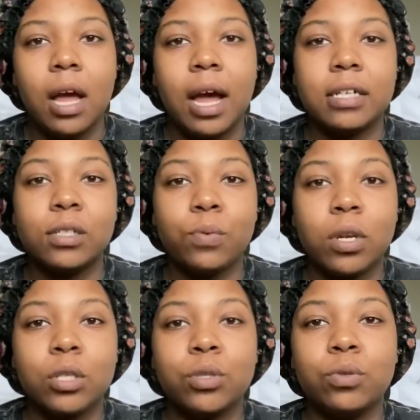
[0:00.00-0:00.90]
I just
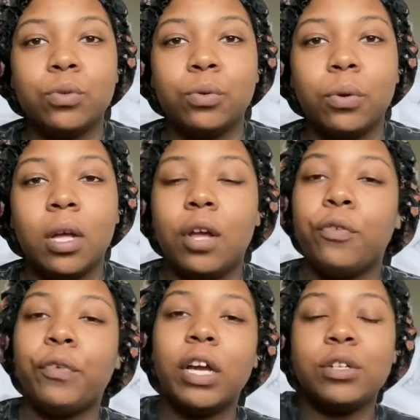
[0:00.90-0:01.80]
wanted to
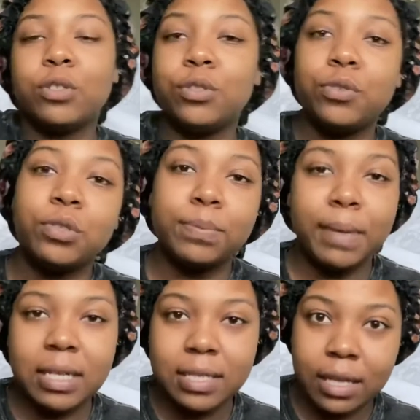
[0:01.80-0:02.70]
reintroduce
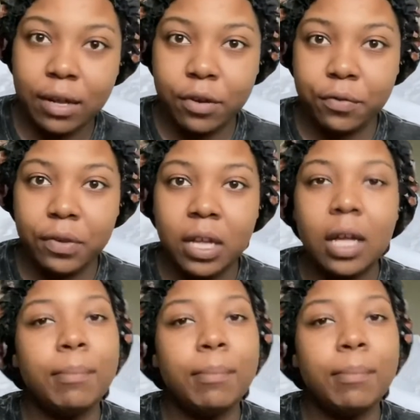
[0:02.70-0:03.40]
myself.